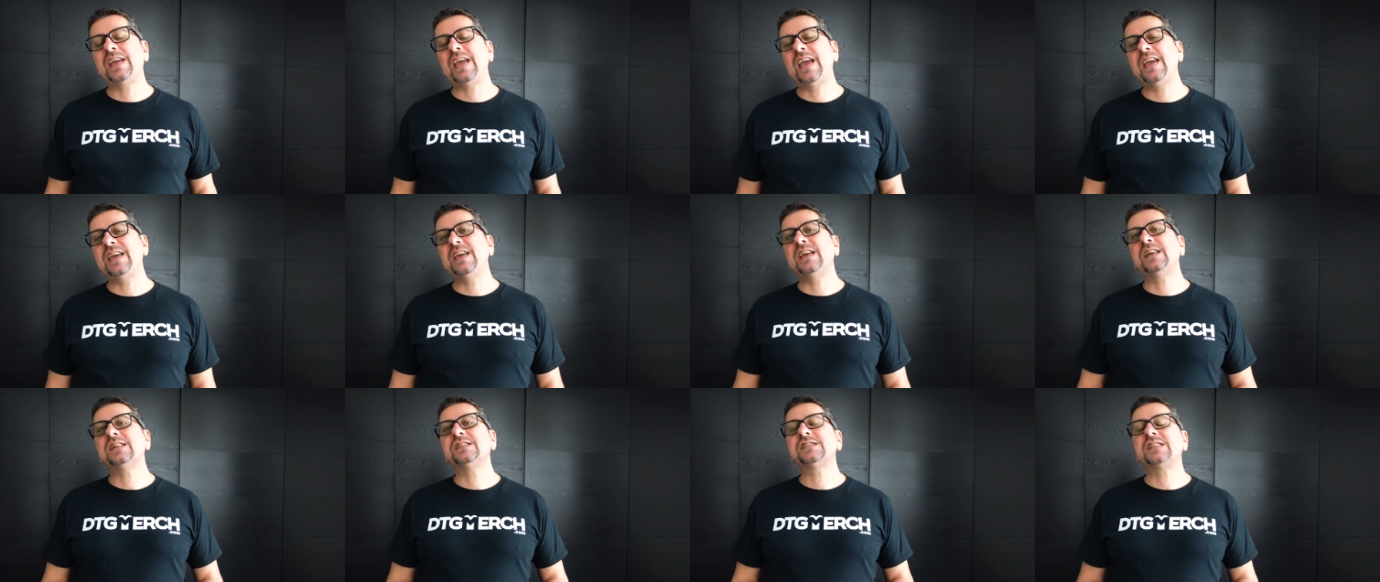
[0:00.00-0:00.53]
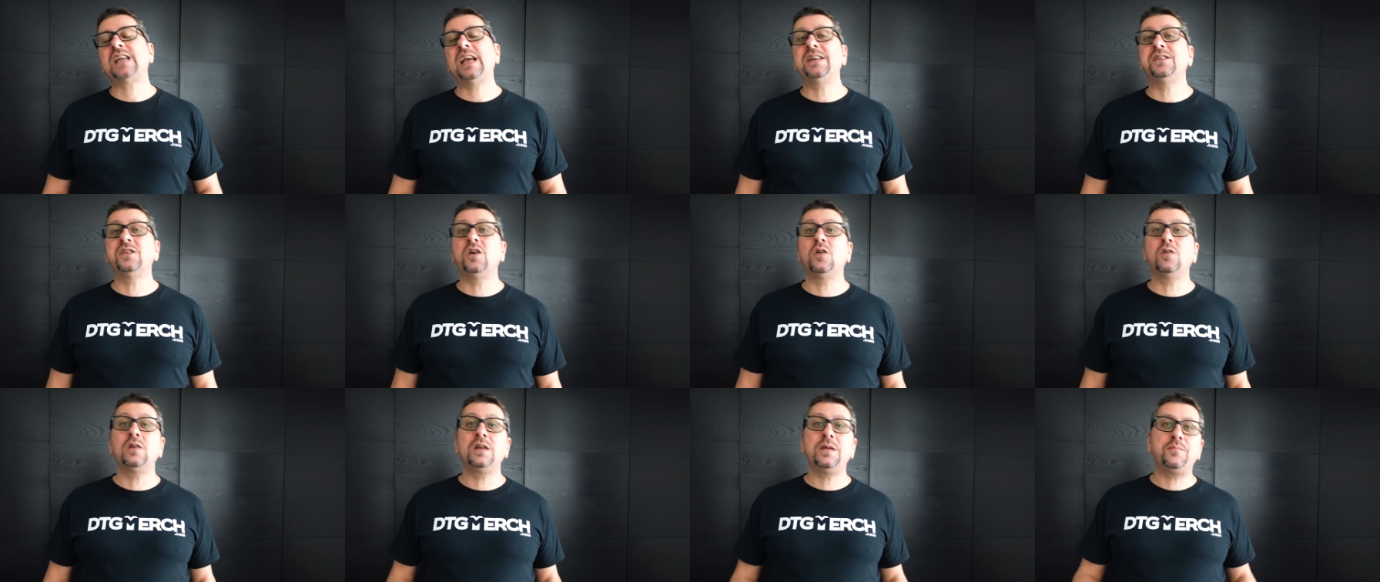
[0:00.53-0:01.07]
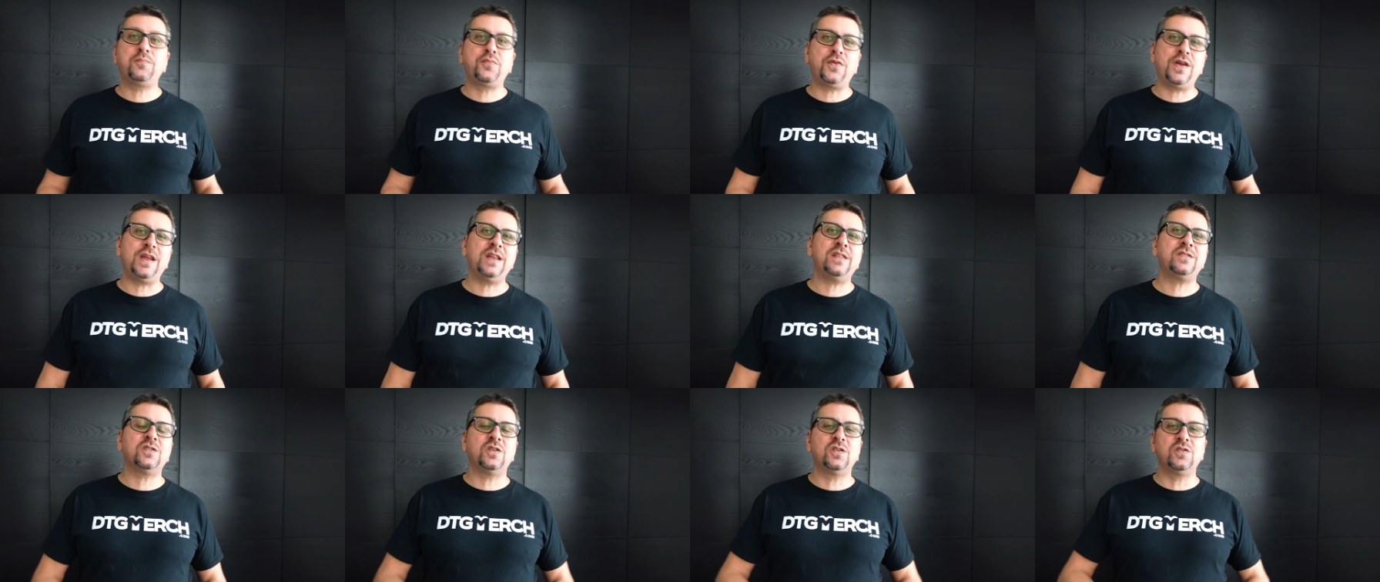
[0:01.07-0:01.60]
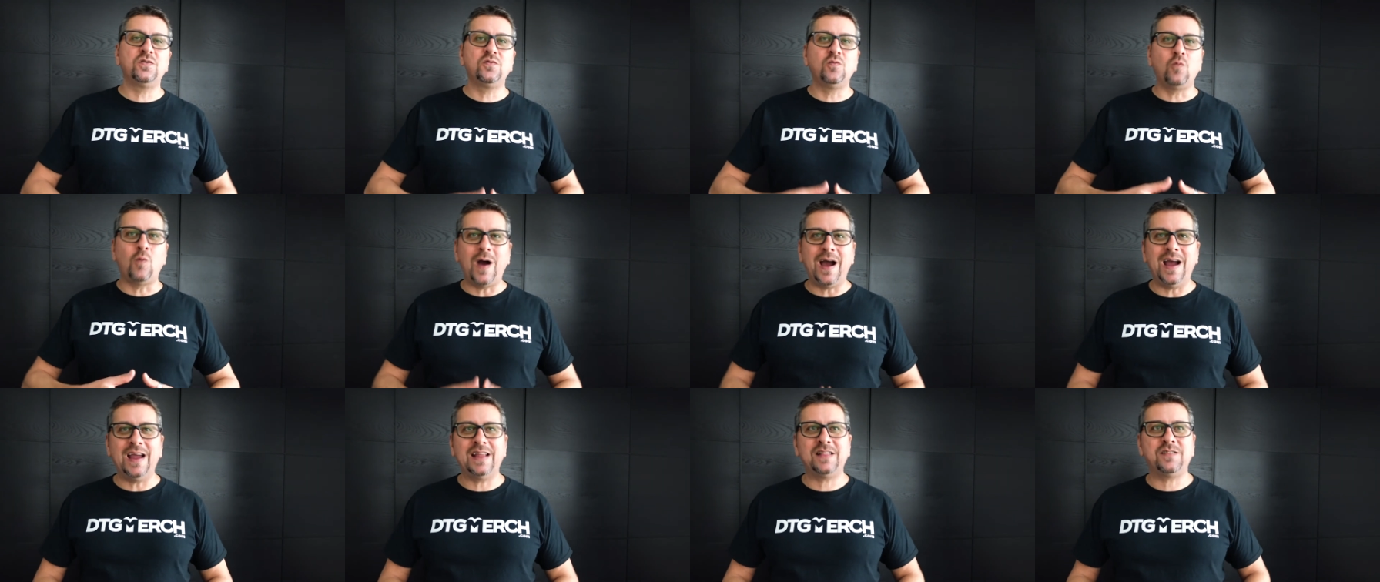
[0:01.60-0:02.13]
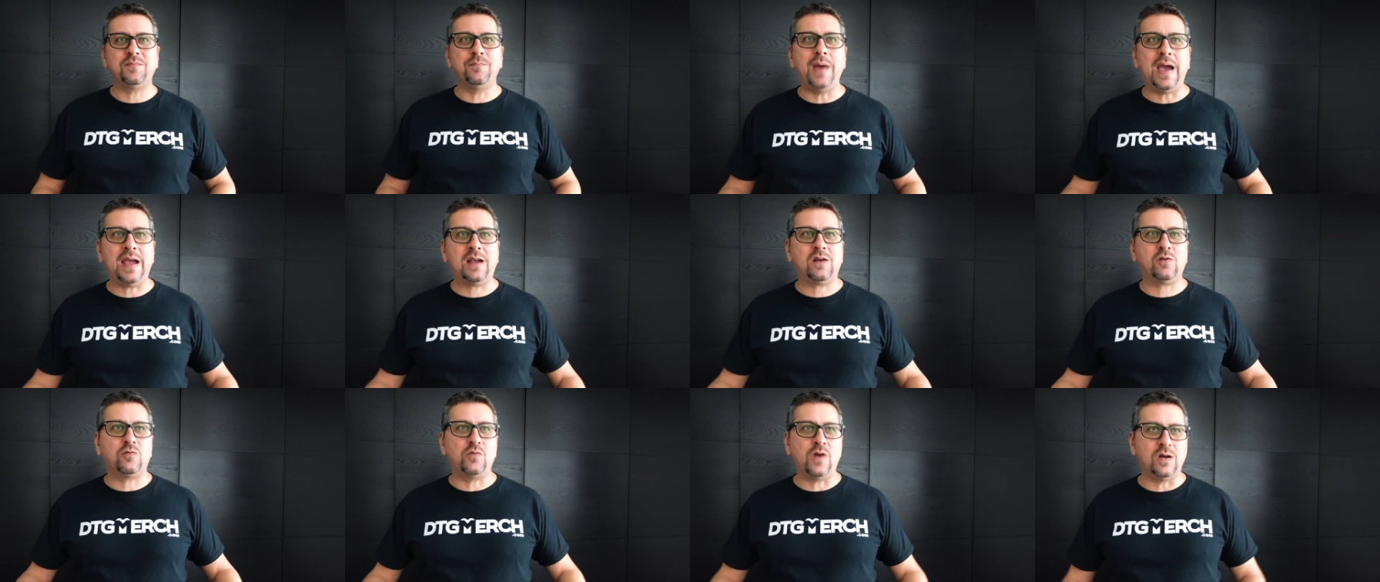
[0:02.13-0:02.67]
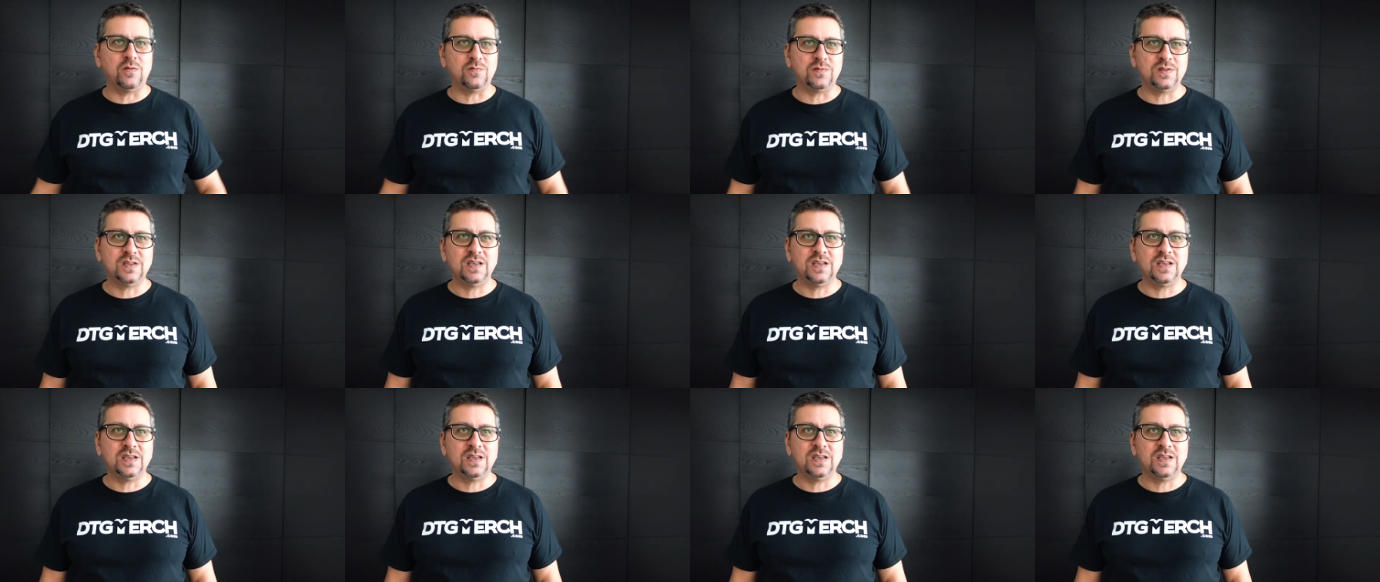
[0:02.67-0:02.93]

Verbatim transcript: K inks can only print on white background.